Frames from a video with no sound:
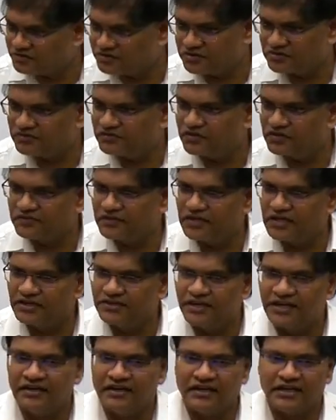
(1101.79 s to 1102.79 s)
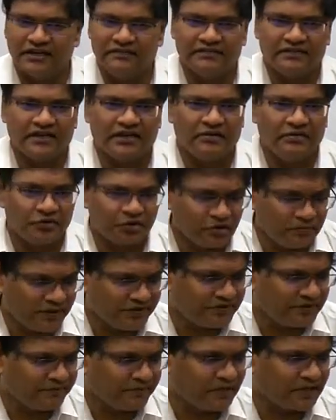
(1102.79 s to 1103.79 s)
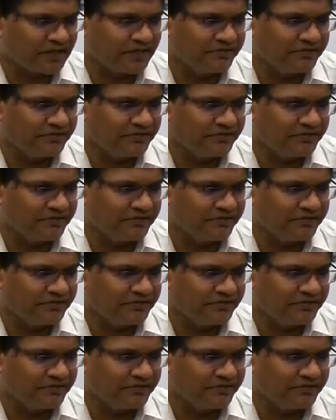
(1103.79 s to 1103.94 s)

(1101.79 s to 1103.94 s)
our constitutional forefathers did not give too much